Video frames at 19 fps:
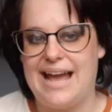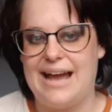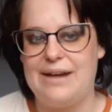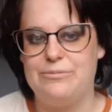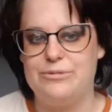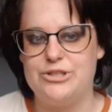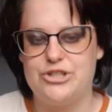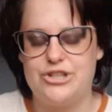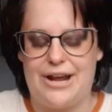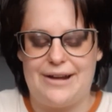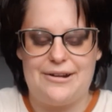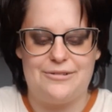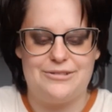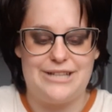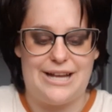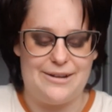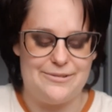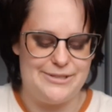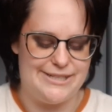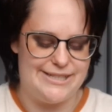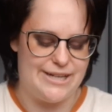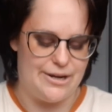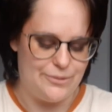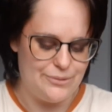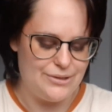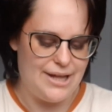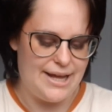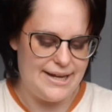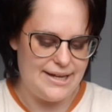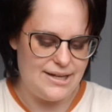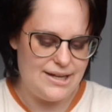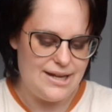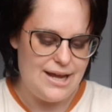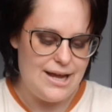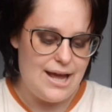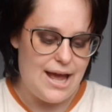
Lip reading: and which shadows I don't like.